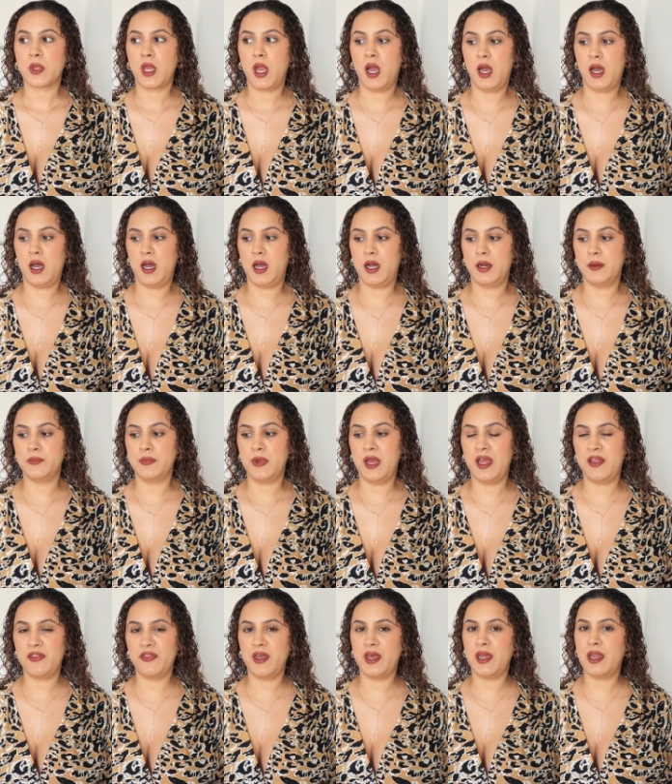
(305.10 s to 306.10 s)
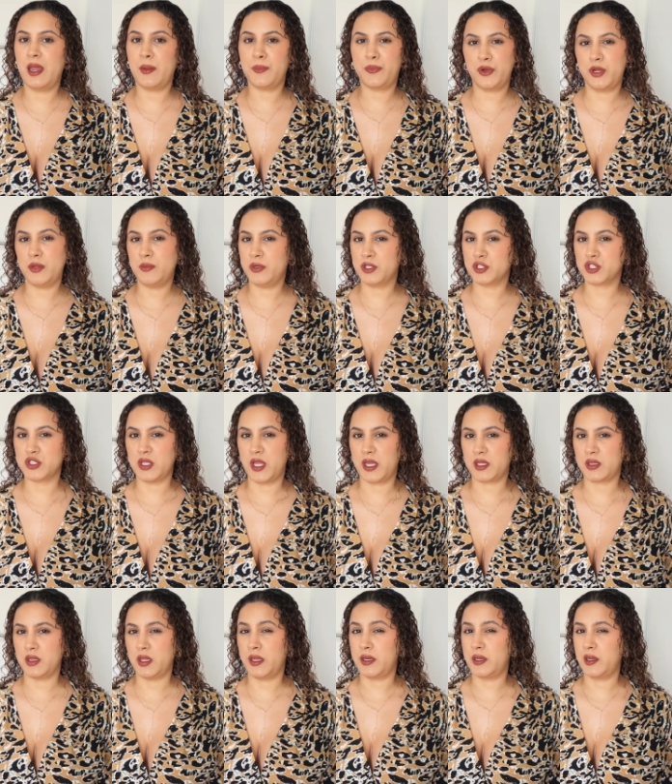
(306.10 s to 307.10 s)
Um, and then I pretty much
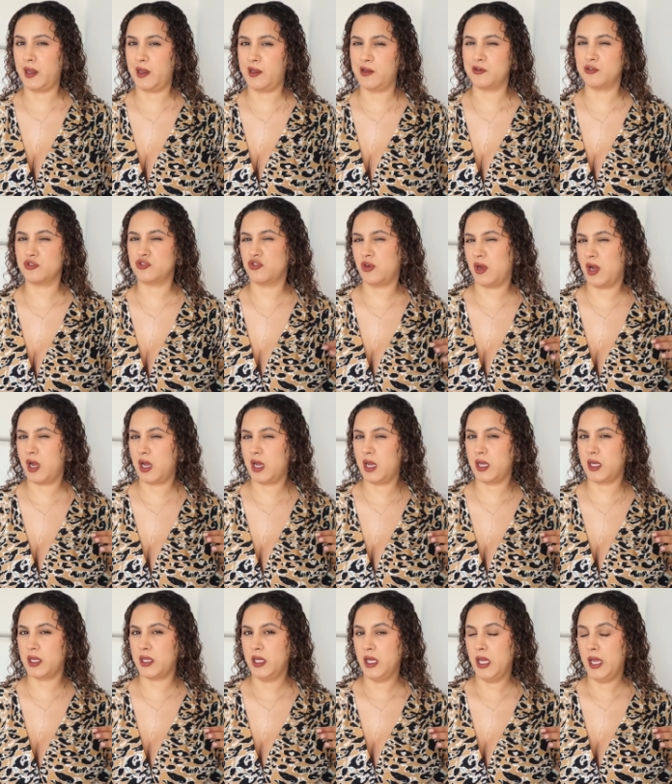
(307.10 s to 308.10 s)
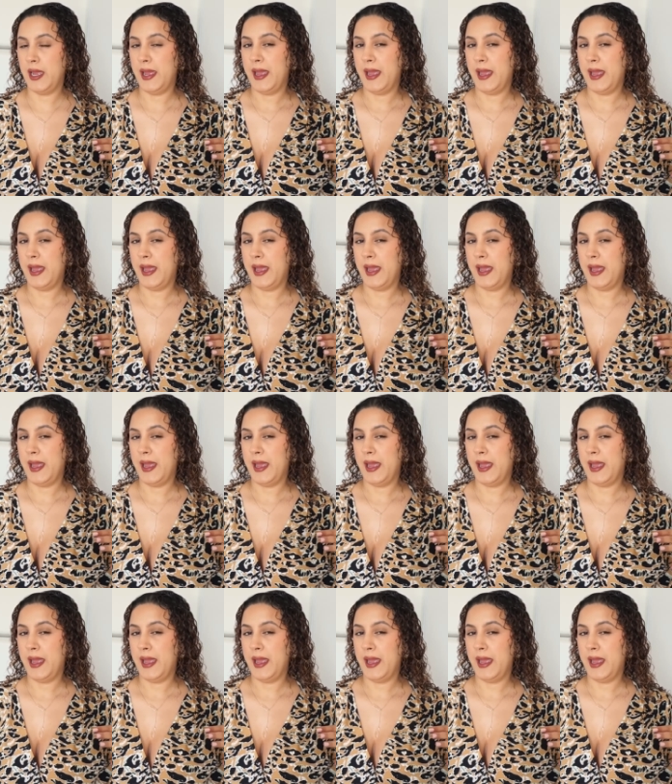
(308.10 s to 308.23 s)
like let it air dry.